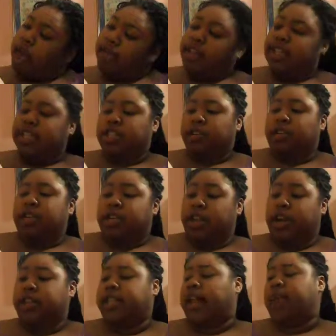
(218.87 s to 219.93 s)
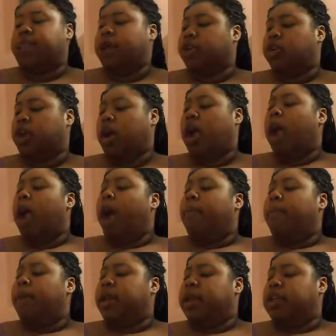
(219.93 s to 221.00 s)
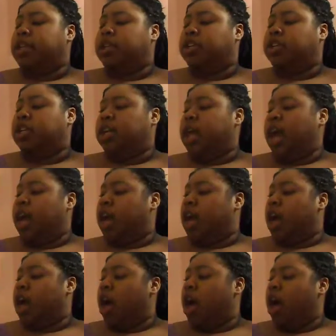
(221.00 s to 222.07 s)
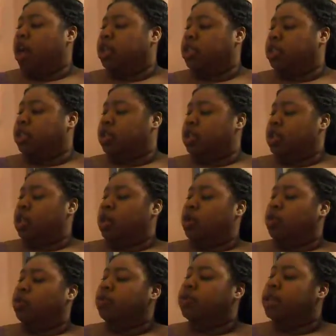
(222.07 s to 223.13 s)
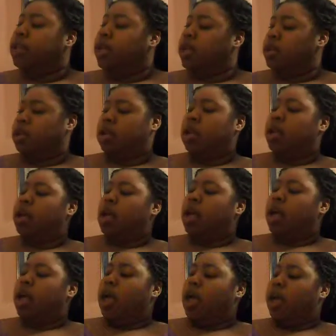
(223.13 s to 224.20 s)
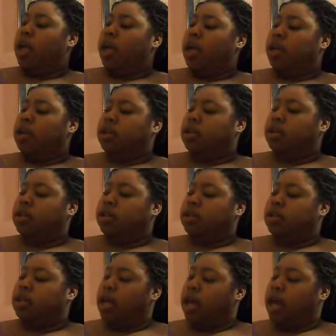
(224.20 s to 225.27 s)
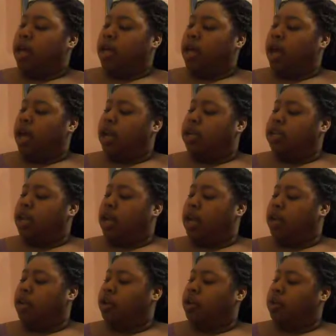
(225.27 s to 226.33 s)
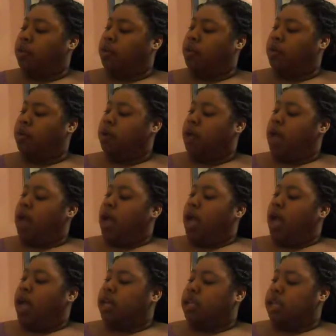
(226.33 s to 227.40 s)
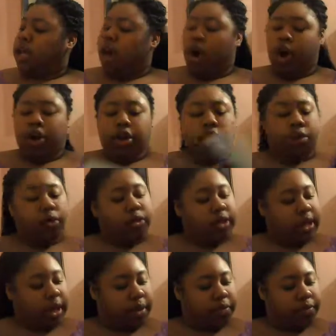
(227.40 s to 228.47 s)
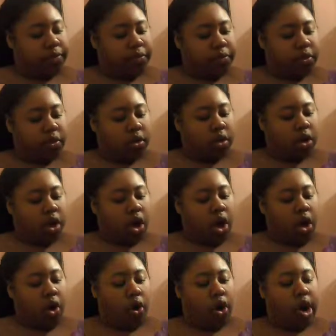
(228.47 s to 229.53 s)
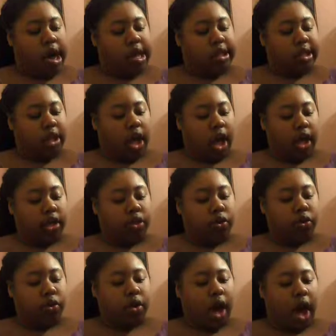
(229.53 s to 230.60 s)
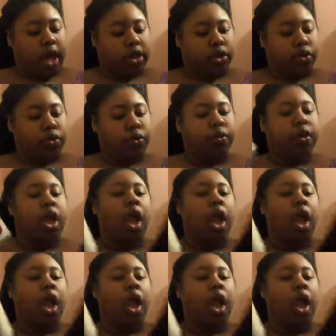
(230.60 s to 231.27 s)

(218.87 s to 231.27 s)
I think these are a series. I'm not sure, but it's G.A. Huslin. It's like Hauser Huslin or Huslin.